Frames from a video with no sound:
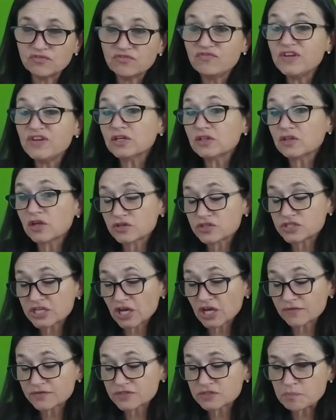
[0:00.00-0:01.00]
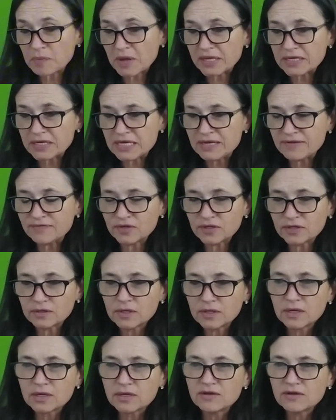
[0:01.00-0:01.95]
feel ourselves, but even